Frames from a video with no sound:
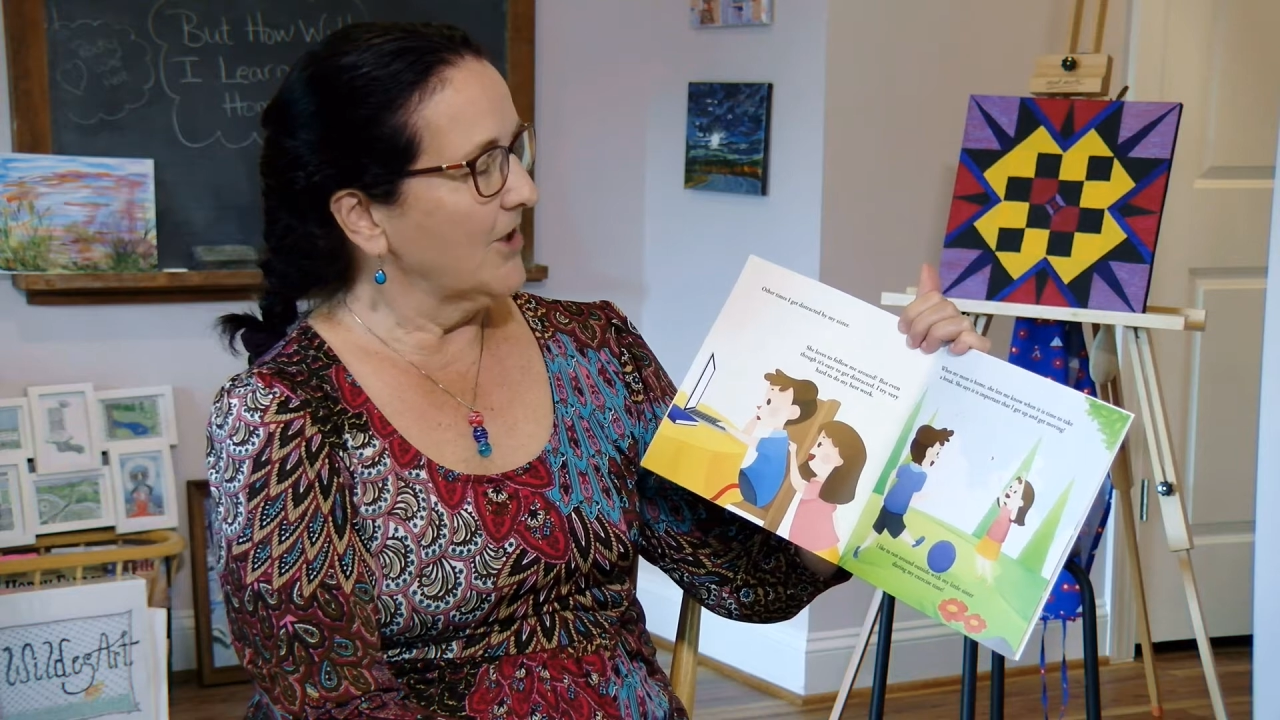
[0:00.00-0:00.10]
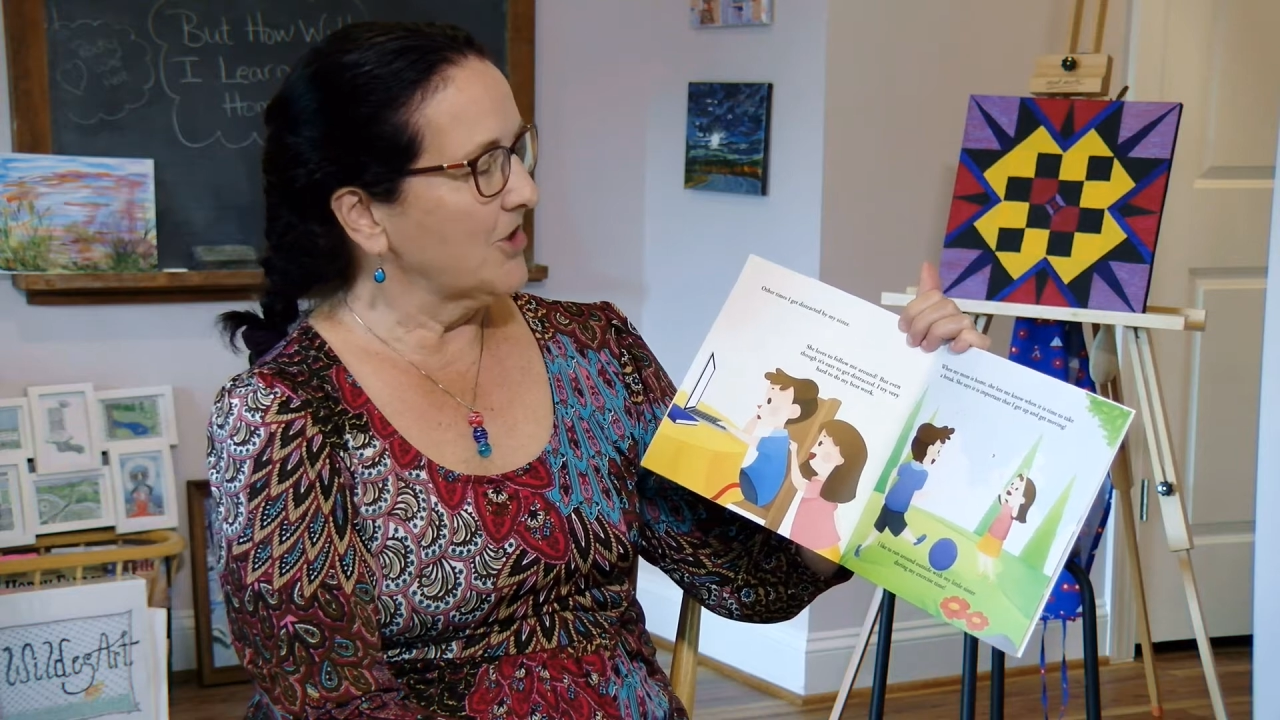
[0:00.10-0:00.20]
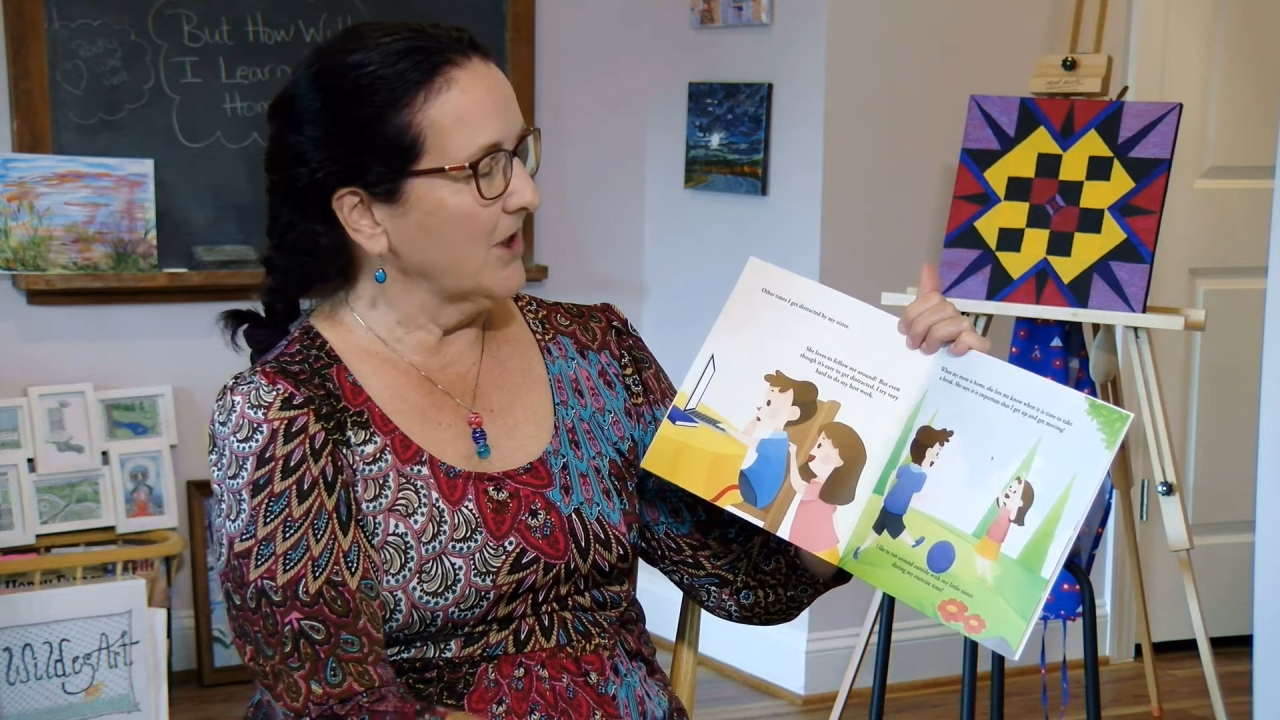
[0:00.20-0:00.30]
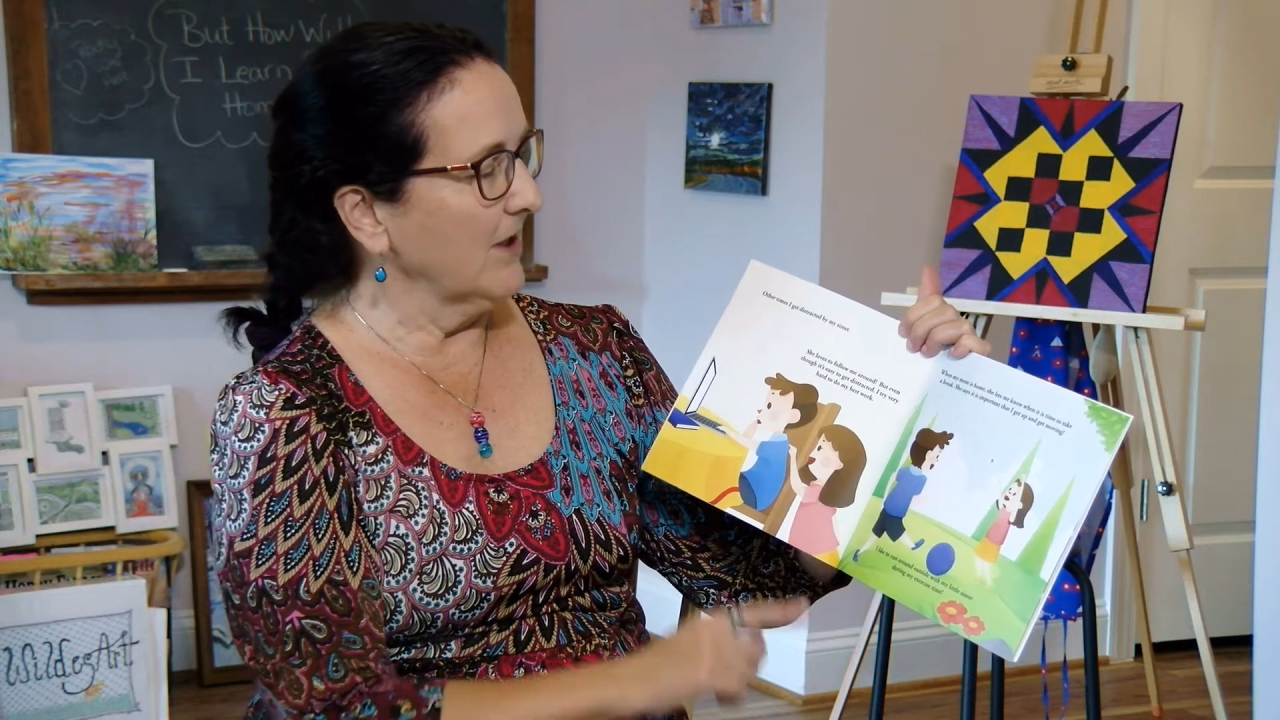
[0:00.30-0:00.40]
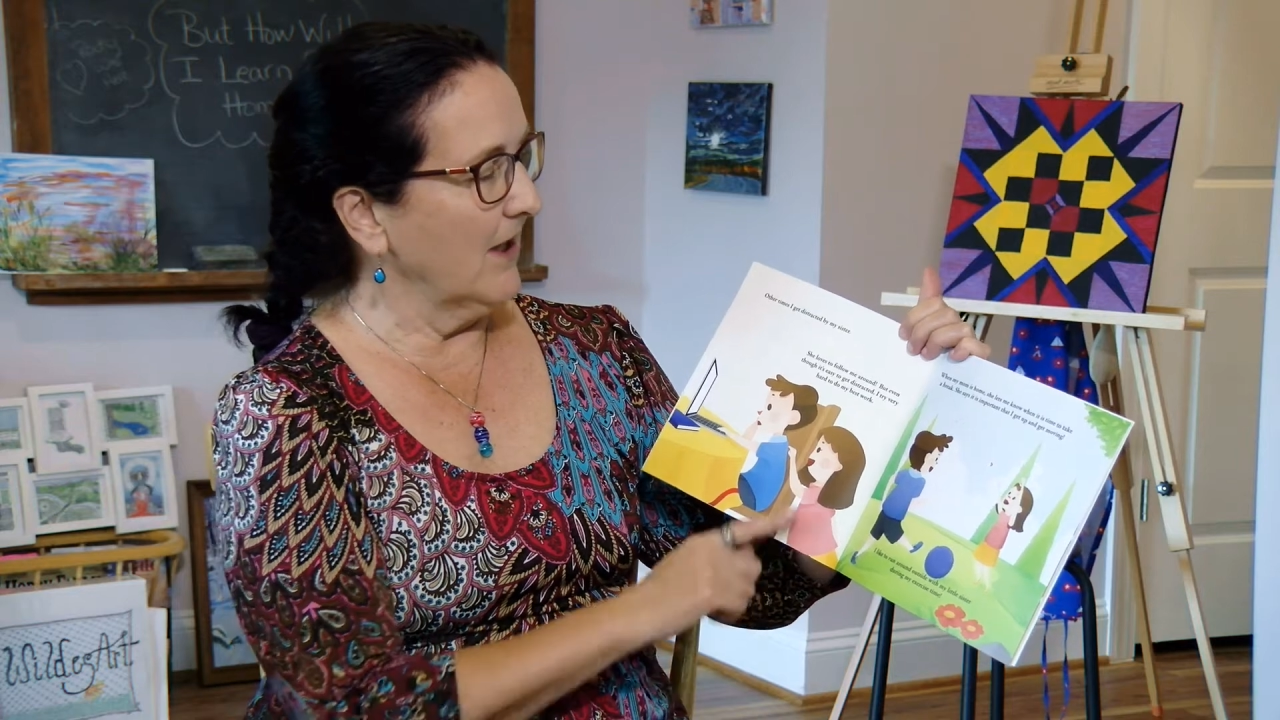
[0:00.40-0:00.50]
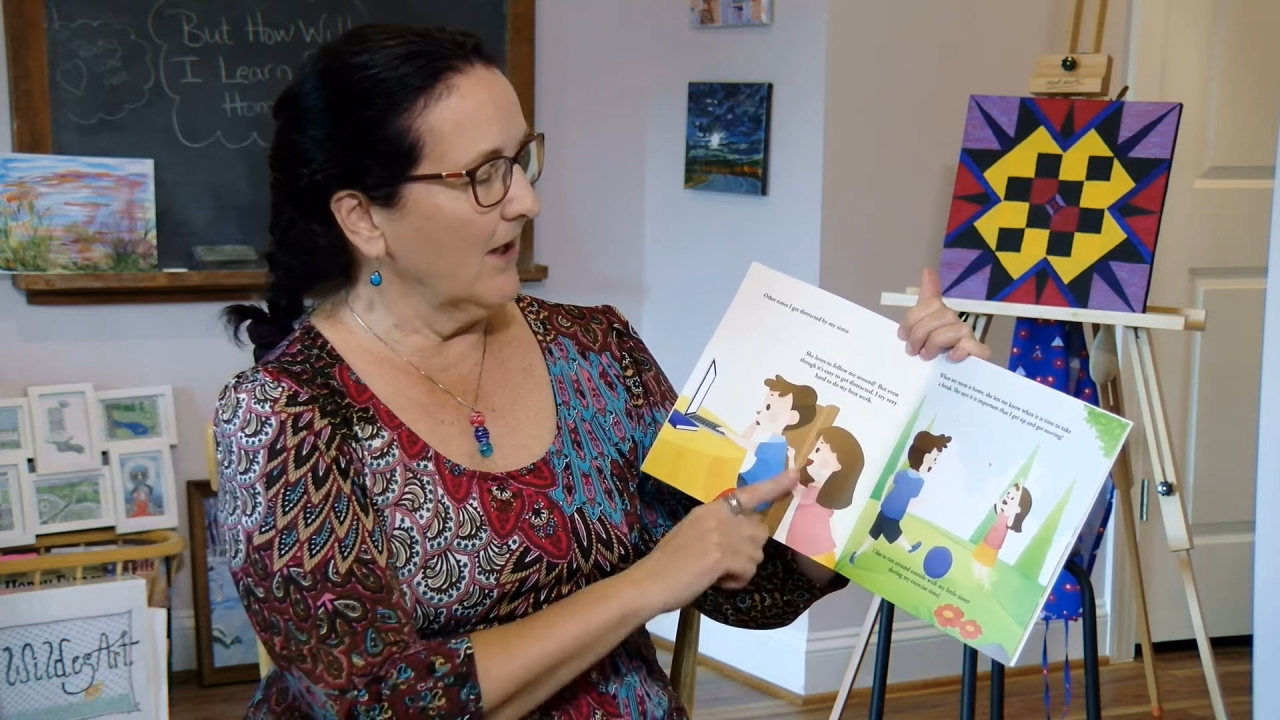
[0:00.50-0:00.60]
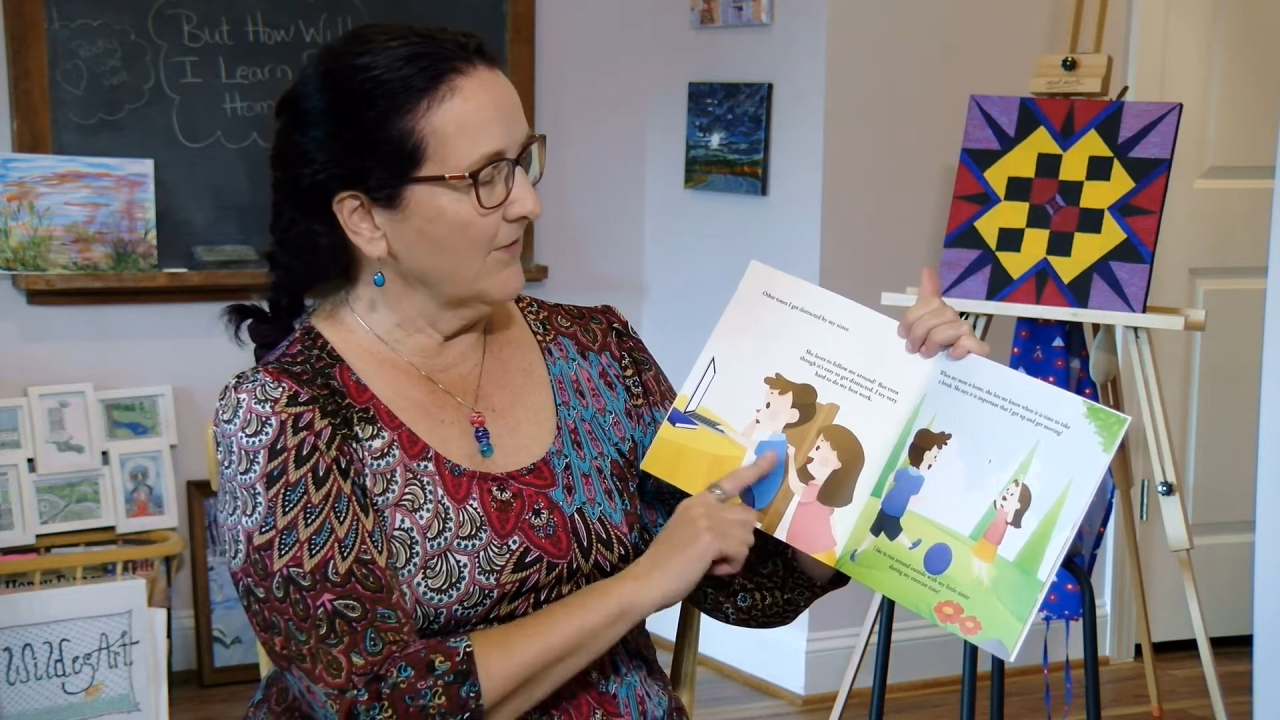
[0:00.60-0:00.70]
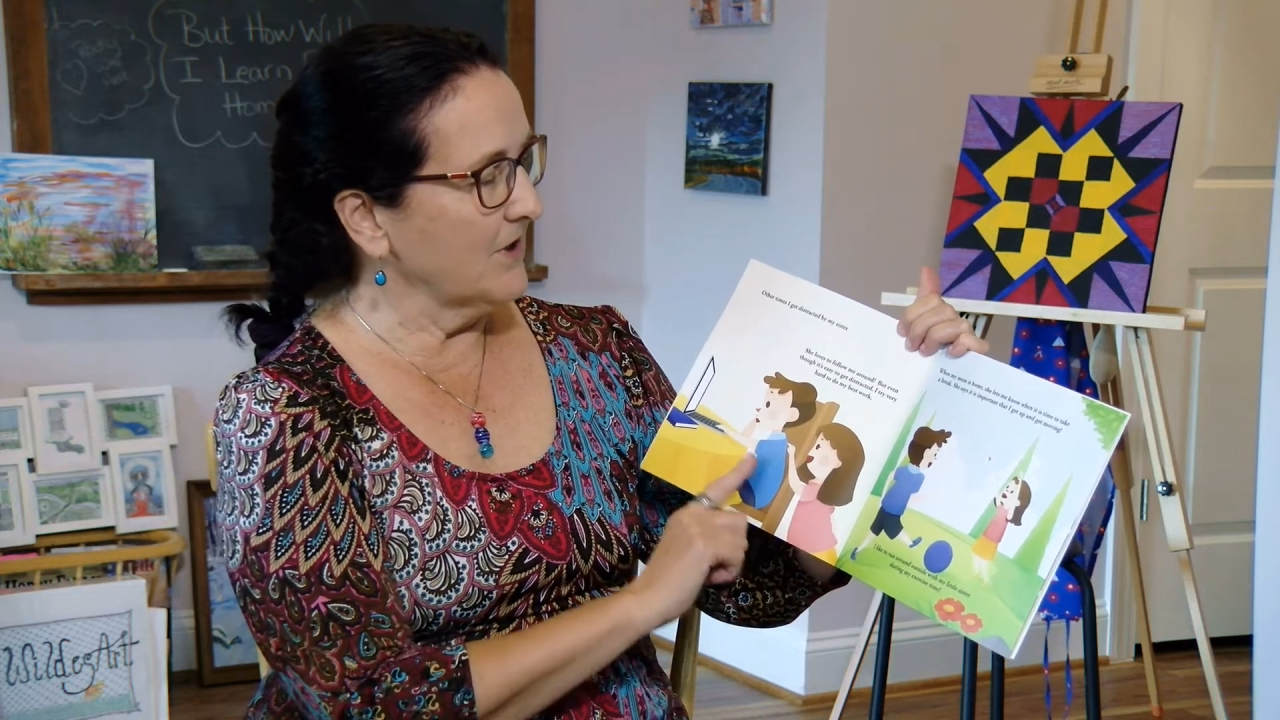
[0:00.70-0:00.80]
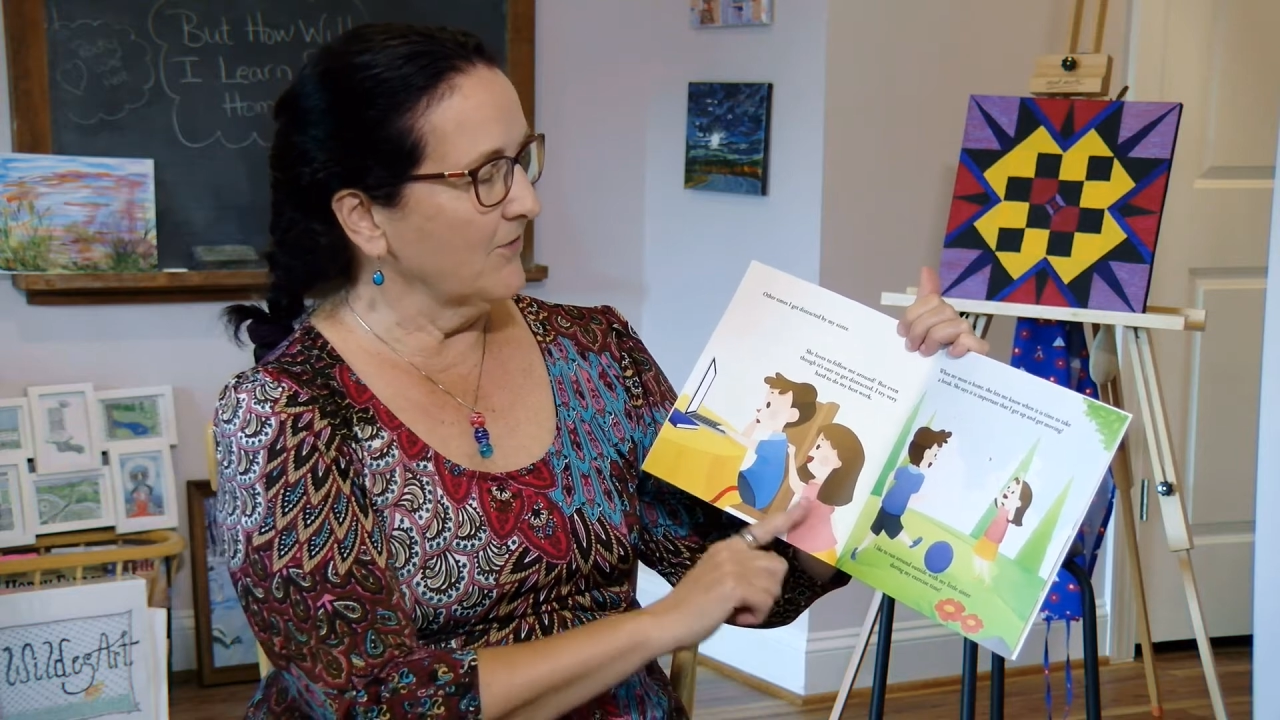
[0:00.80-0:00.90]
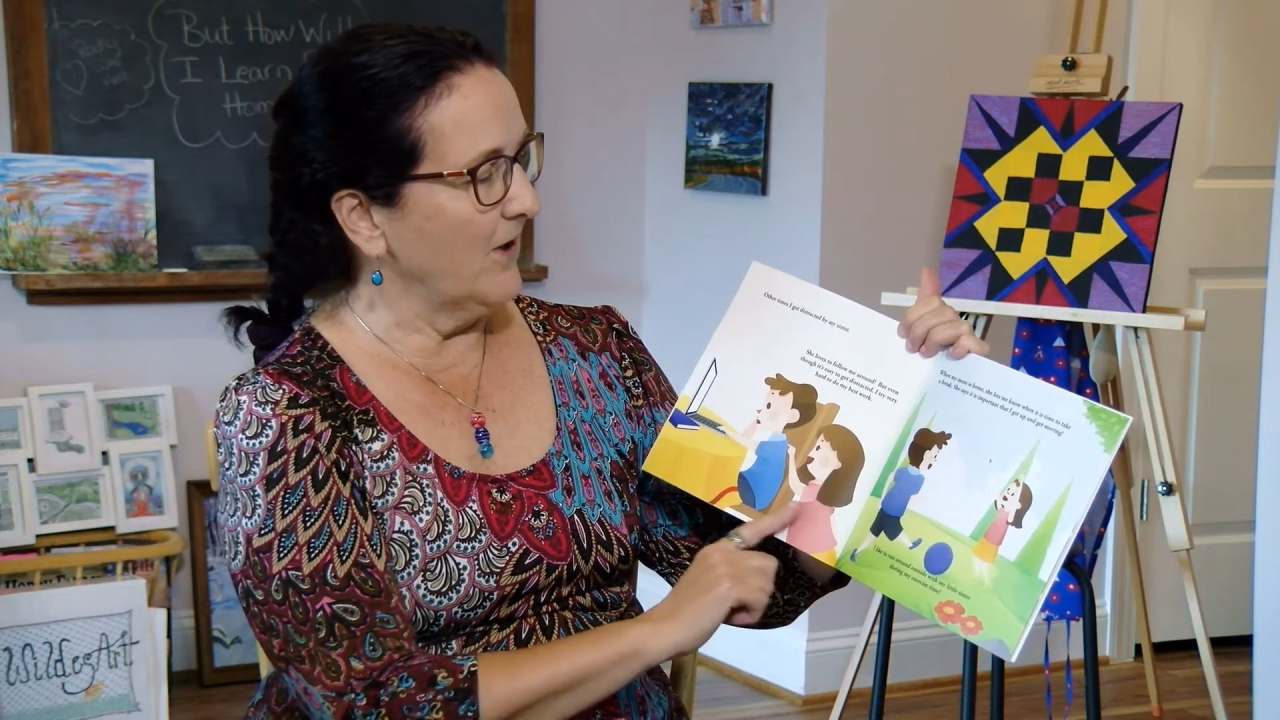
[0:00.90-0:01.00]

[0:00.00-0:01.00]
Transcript: She loves to